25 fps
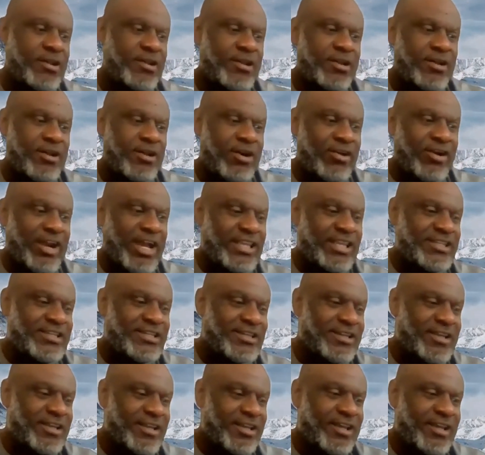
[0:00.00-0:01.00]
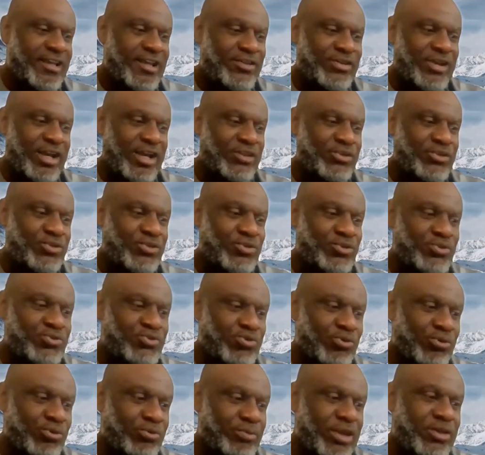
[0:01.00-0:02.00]
All right. You can choose
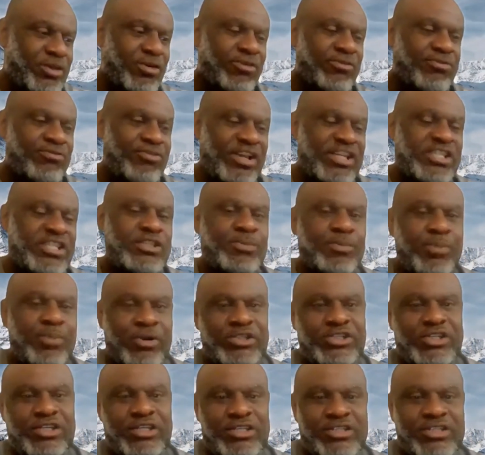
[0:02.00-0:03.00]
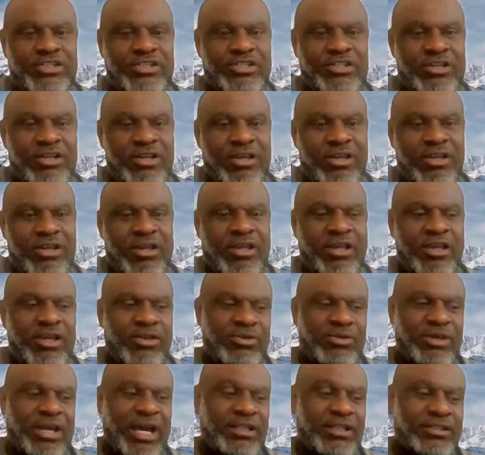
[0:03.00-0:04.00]
to make your first purchase.
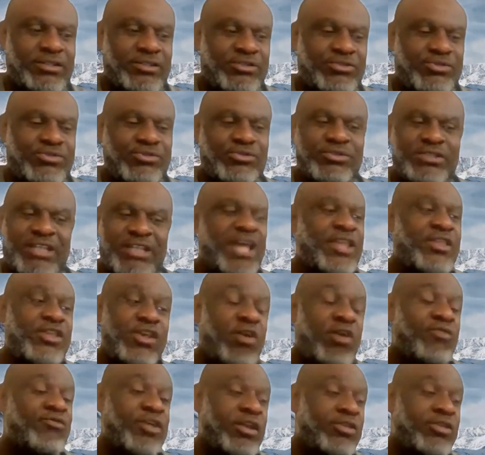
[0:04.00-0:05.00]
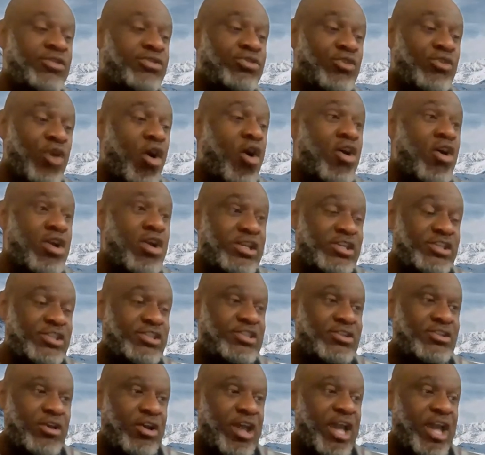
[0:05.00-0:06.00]
You can choose any of the
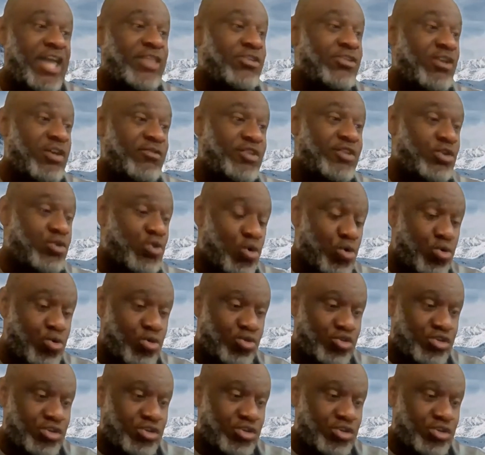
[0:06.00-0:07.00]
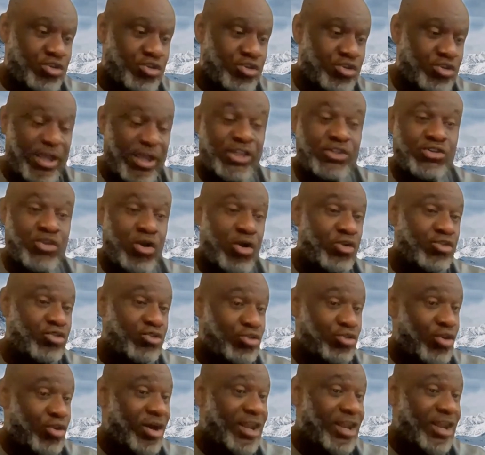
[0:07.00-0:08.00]
coins, any of the tokens based
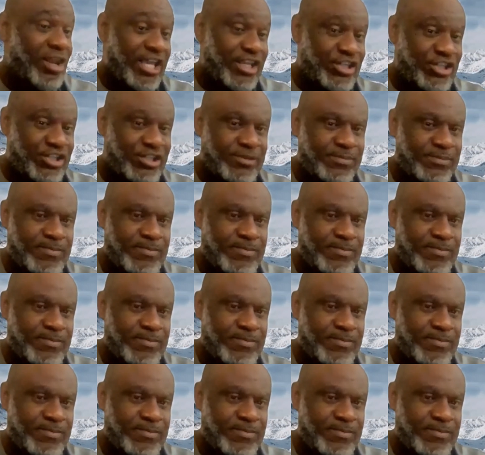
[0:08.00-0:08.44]
on knowledge.